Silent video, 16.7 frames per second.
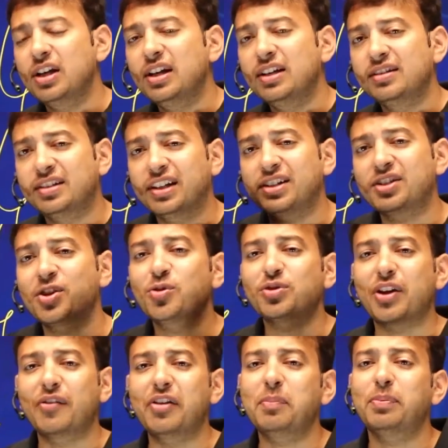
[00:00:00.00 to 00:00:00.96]
60 to
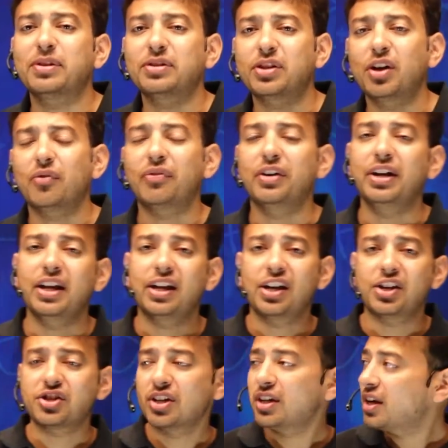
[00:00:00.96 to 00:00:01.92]
70 percent of
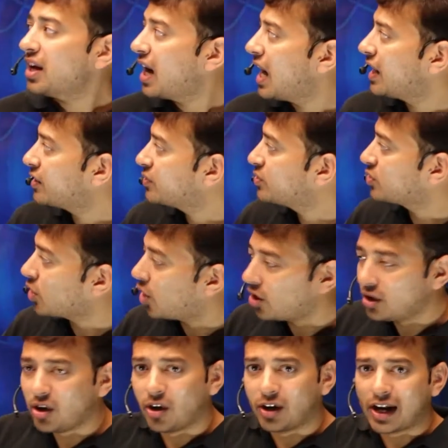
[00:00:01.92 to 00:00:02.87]
integration are
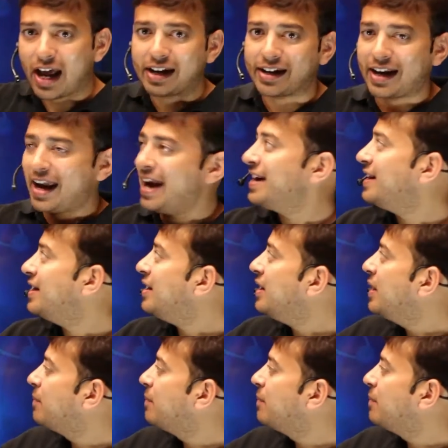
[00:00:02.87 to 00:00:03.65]
solved or are end